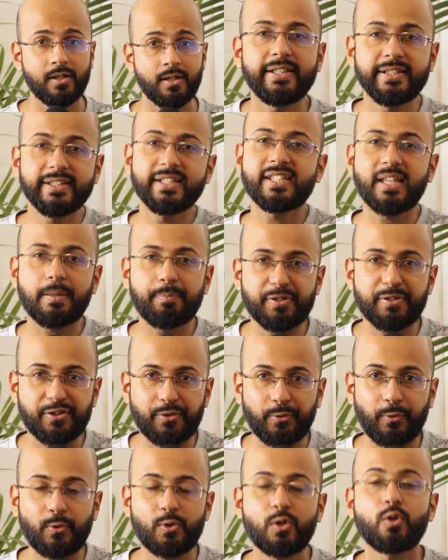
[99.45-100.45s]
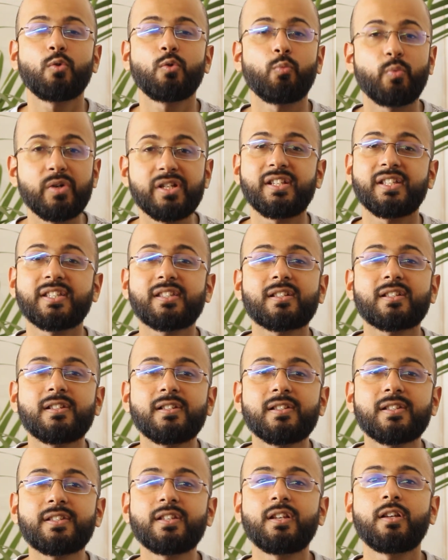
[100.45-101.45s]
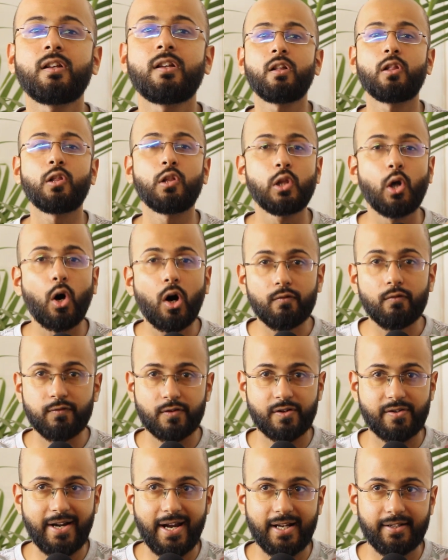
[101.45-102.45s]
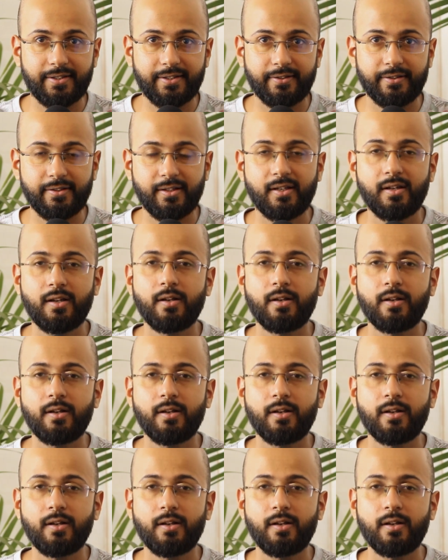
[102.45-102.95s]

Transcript: In this episode, we discuss law of attraction,